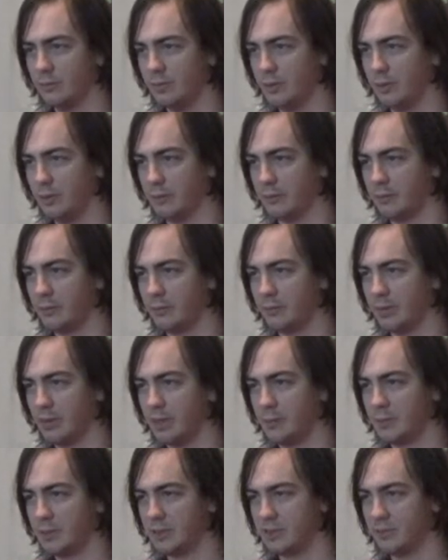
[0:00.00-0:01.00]
Oh, then he
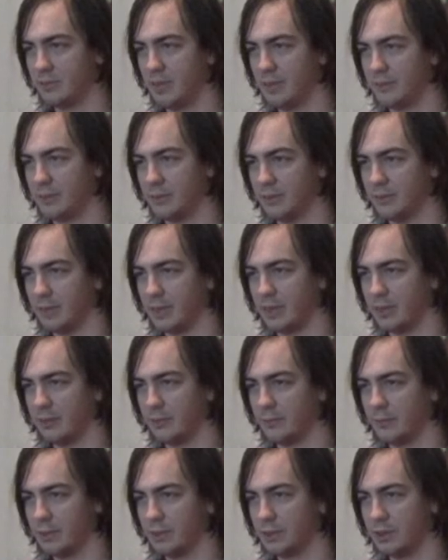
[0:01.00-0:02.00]
must have left already.
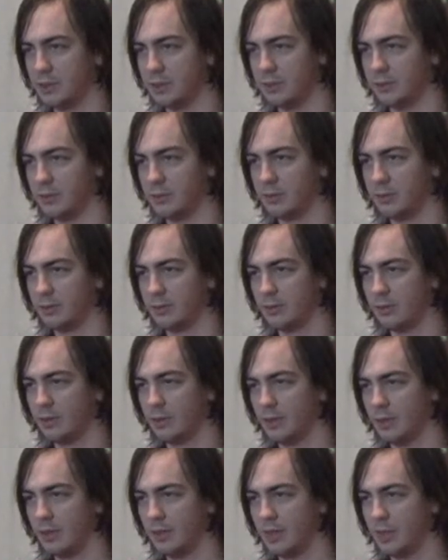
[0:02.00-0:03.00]
What to do?
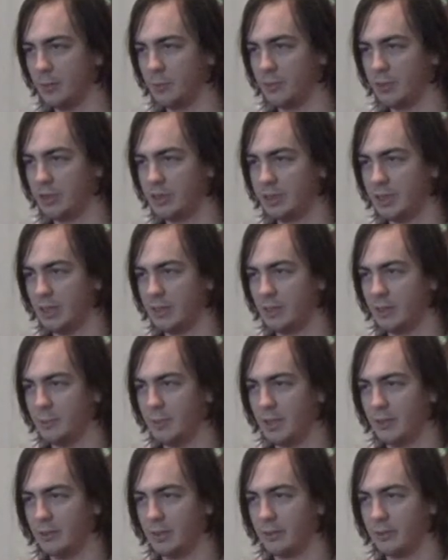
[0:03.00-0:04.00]
That boy shouted
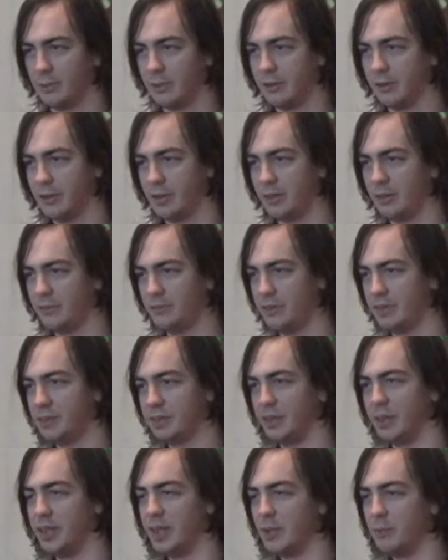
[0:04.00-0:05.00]
about going on an
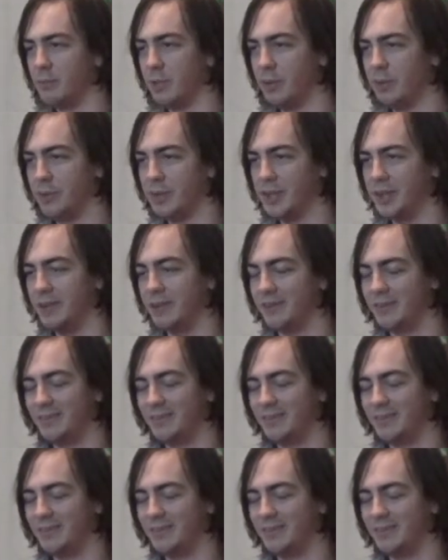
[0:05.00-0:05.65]
adventure, then he bolted.